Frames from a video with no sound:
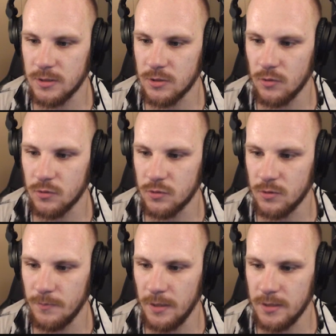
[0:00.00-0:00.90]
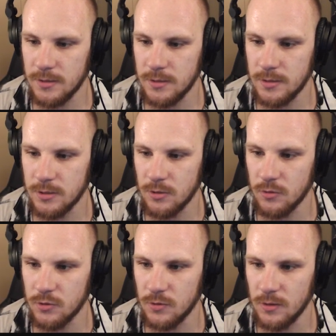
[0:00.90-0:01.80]
this goes to the basses, this
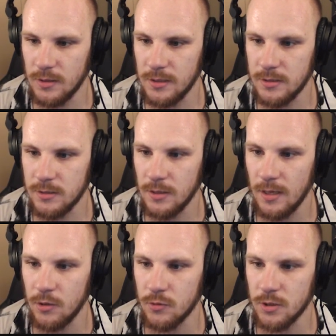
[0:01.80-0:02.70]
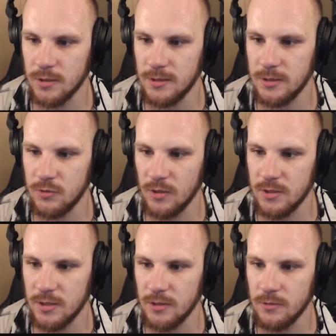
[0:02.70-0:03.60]
goes to the leads, and those are these
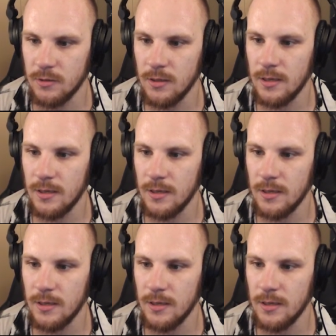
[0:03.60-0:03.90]
tracks here.